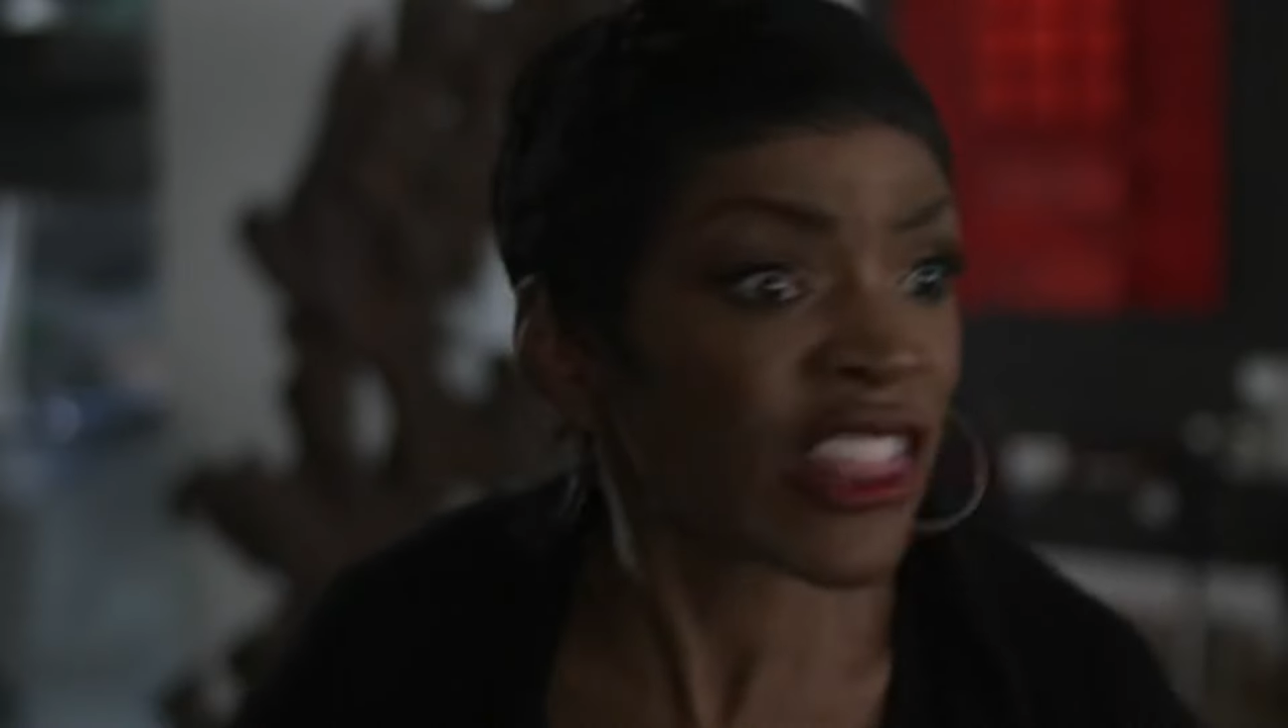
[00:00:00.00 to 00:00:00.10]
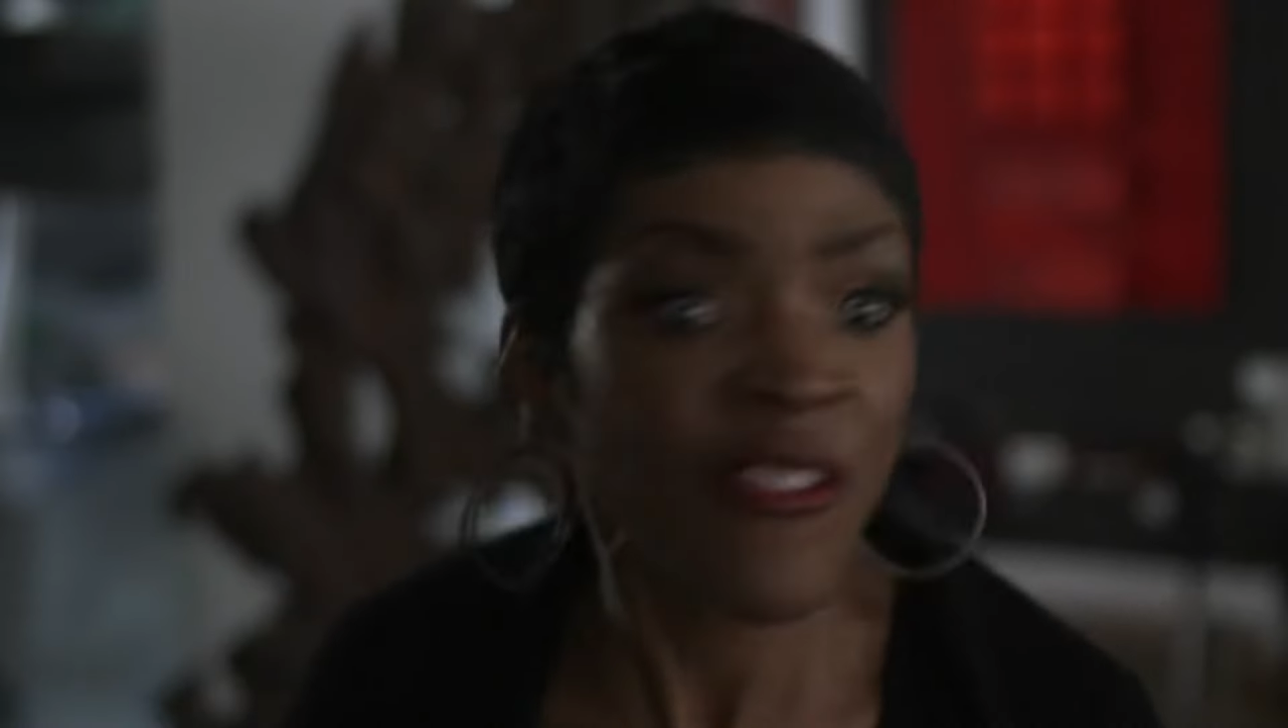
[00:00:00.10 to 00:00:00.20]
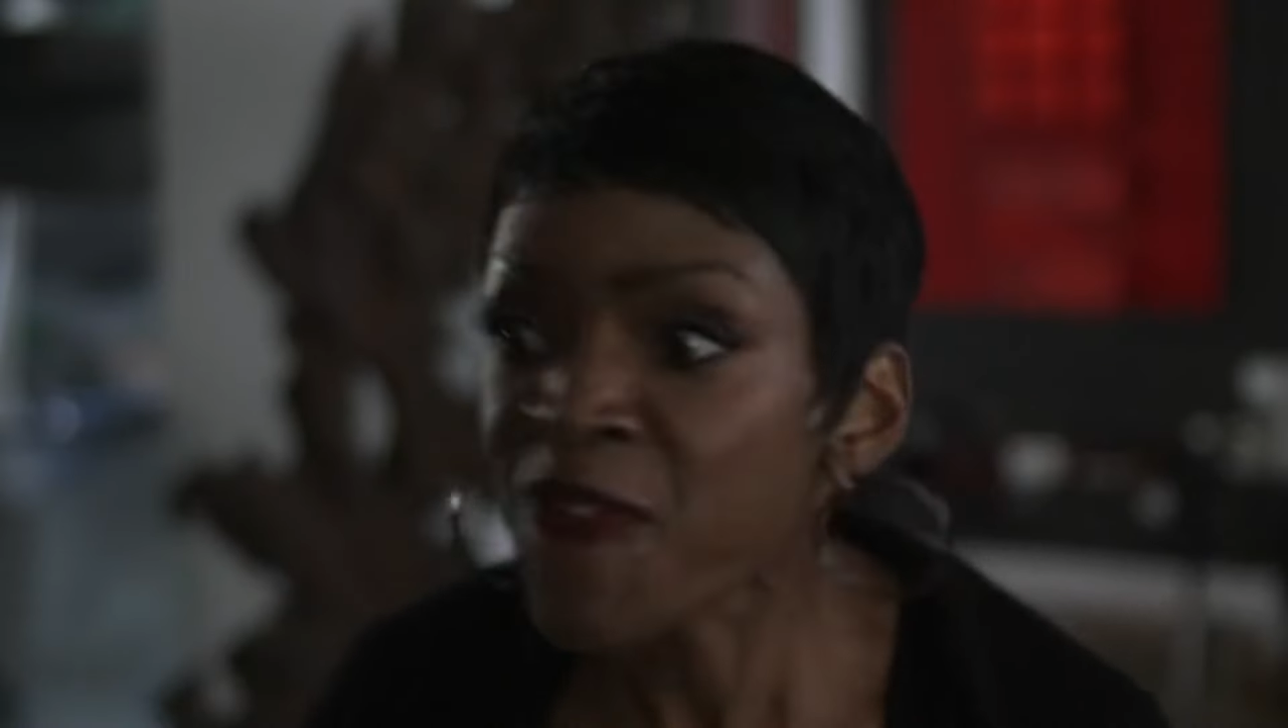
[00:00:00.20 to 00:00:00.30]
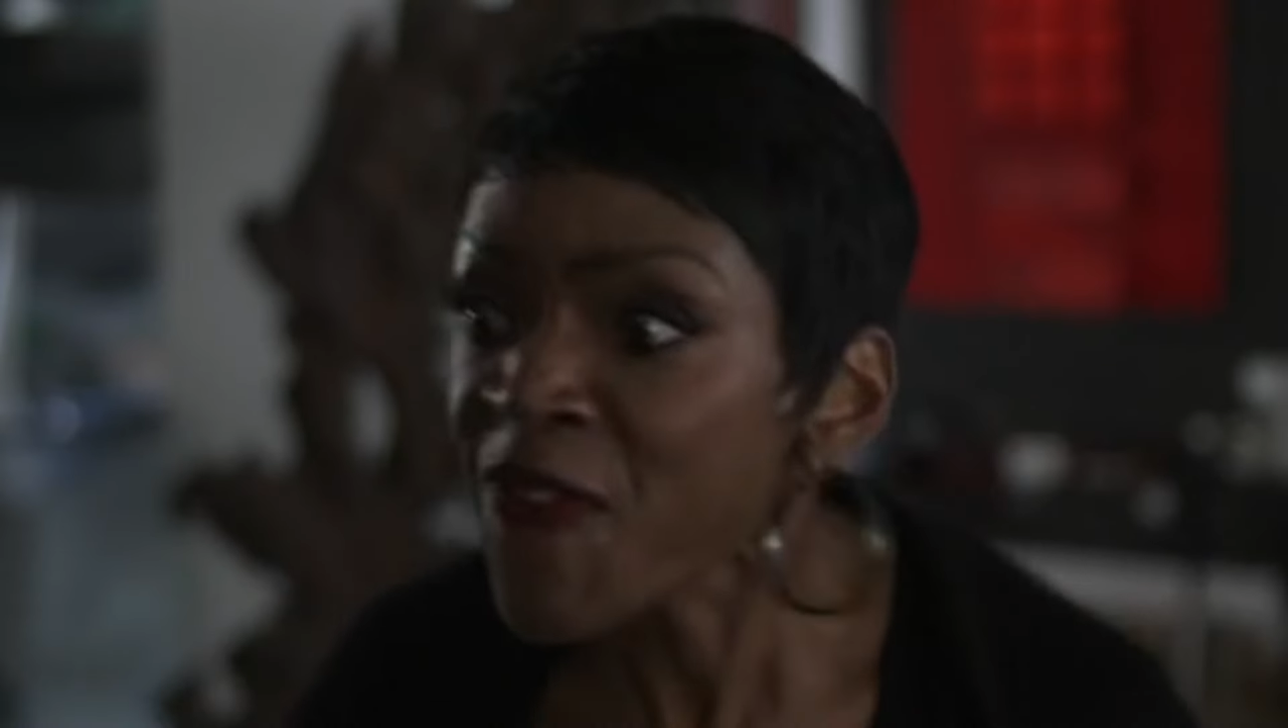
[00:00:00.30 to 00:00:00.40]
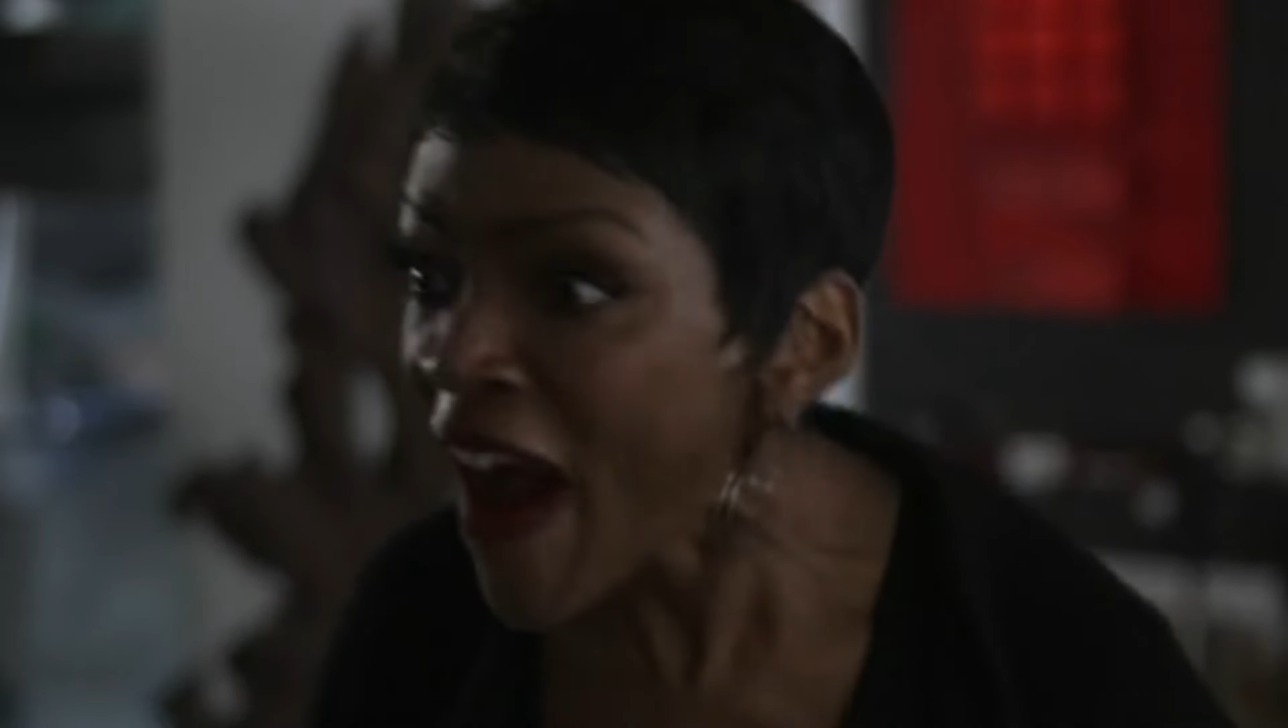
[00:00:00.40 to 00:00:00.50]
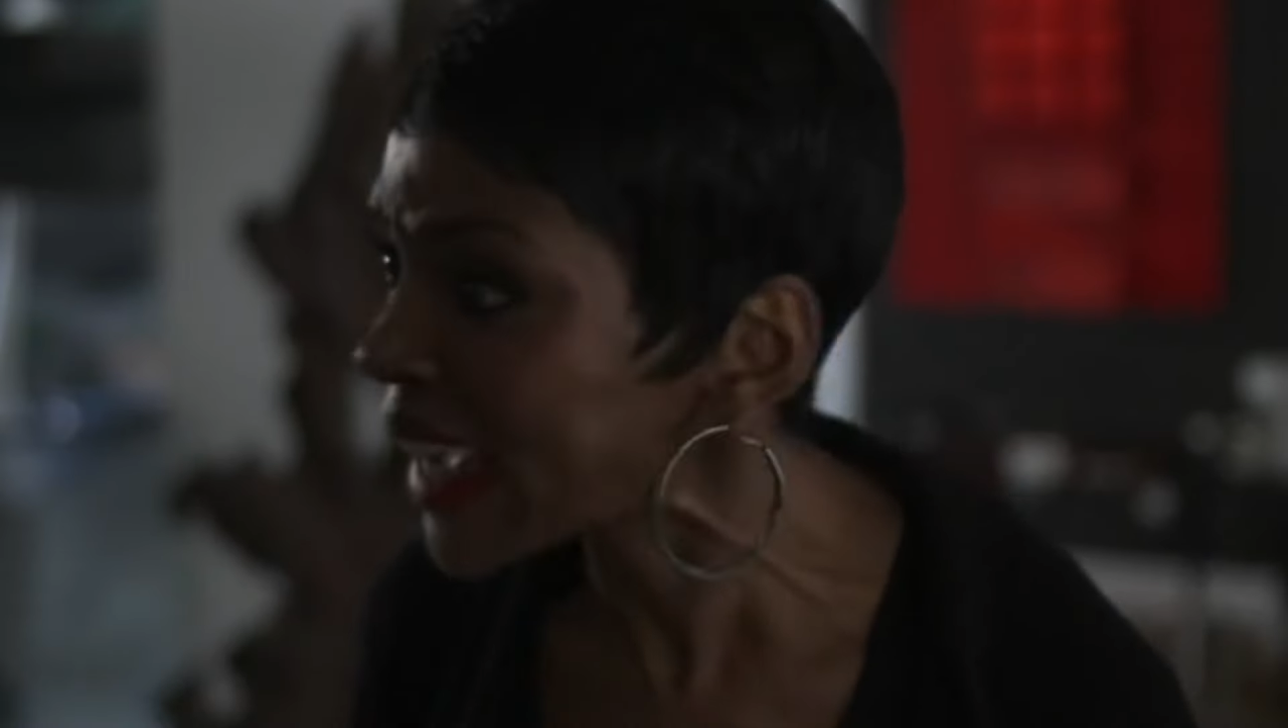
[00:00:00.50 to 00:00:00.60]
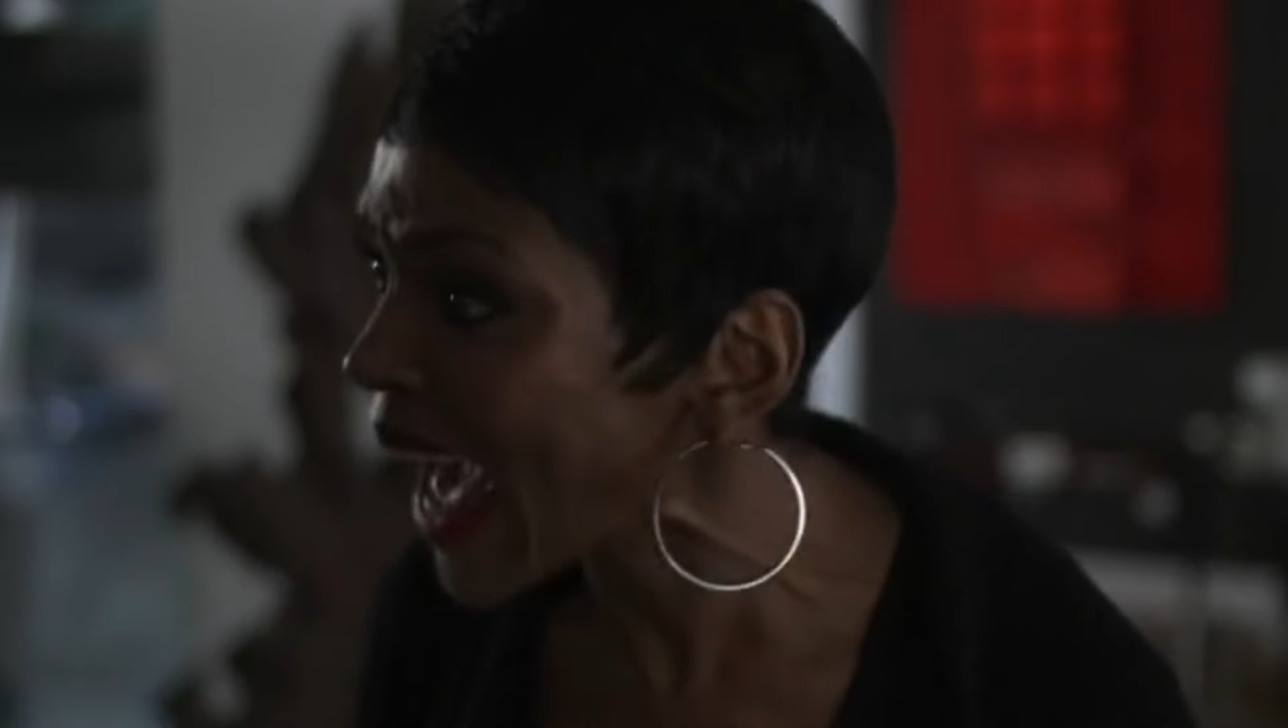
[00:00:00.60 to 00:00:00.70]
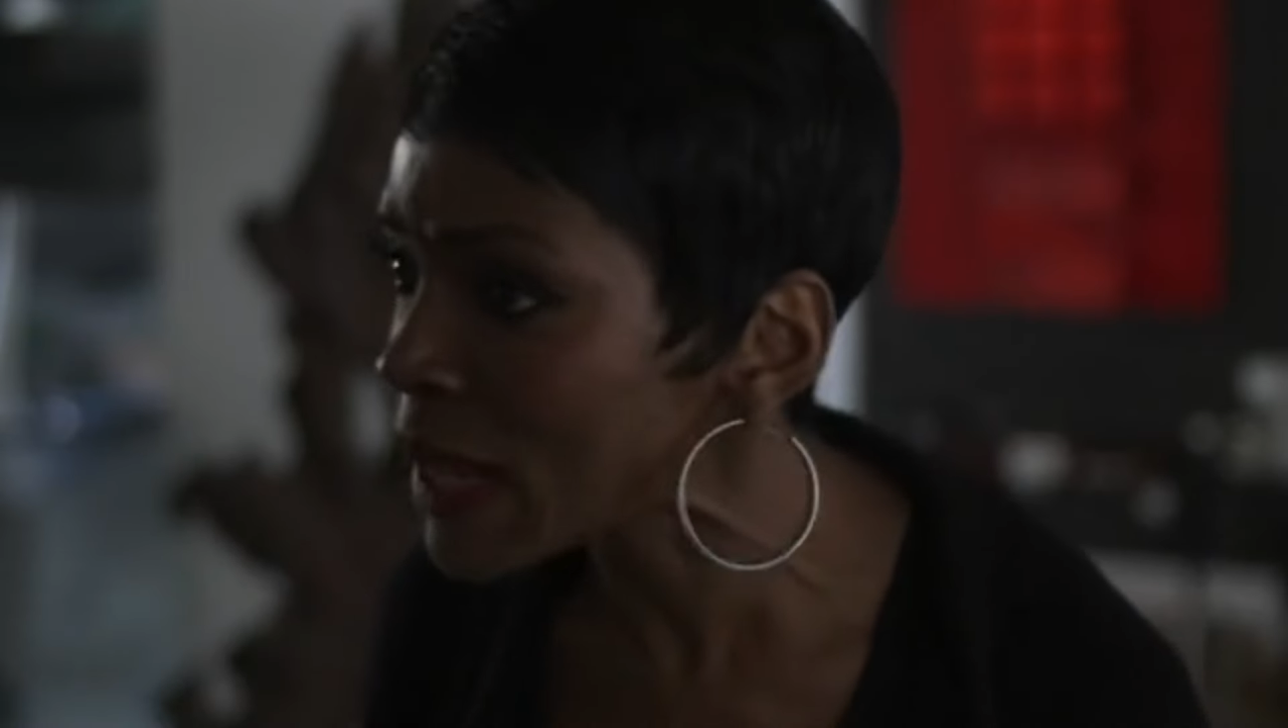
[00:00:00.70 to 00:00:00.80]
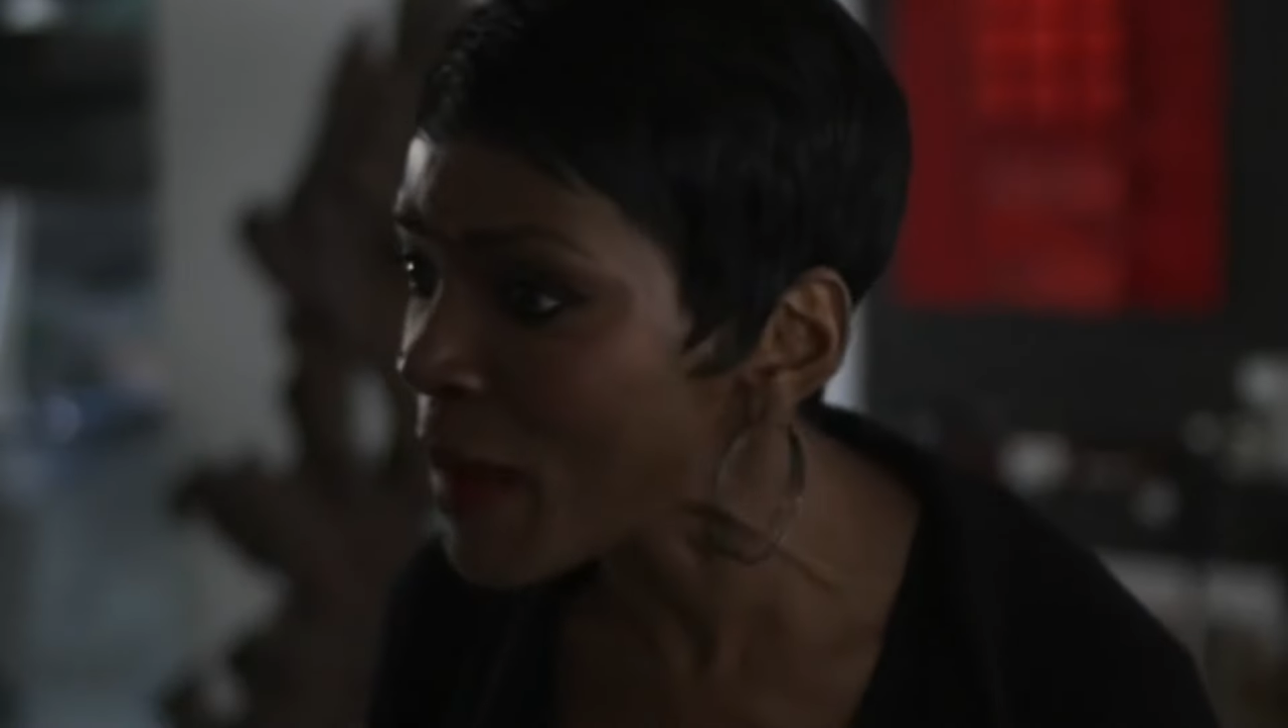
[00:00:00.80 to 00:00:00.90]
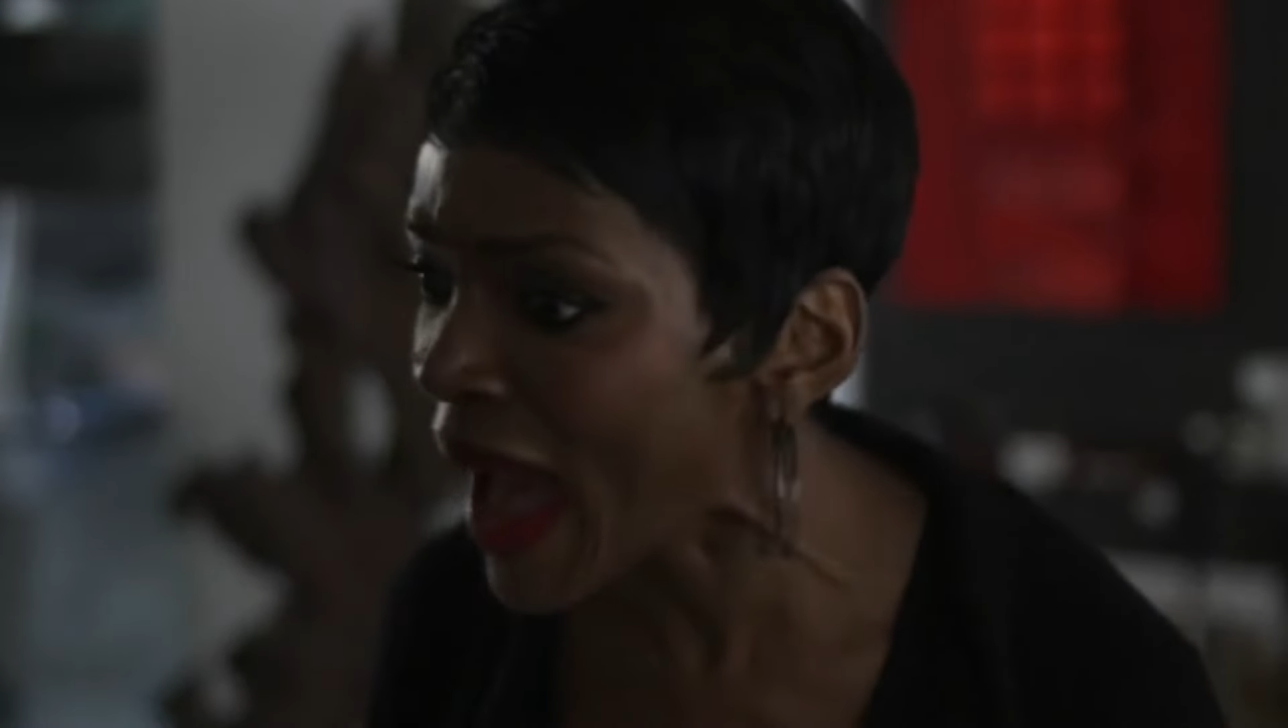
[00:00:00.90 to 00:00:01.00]
can't get
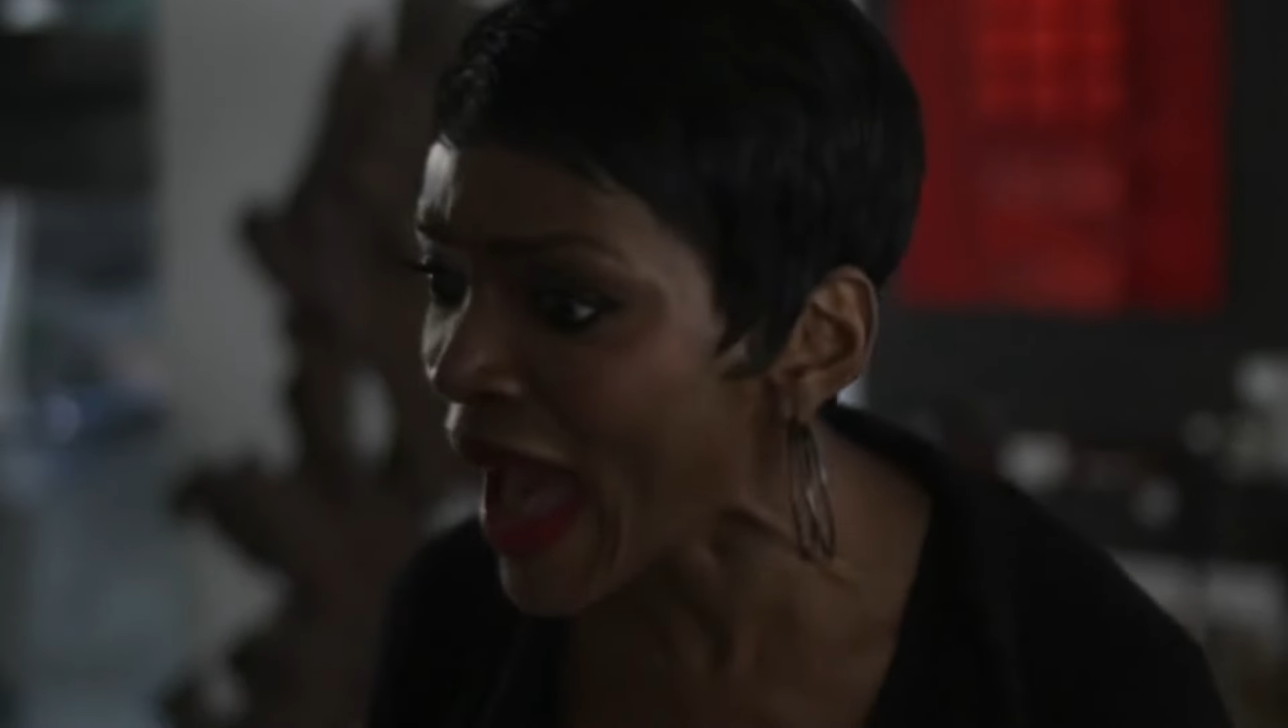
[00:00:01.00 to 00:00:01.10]
over that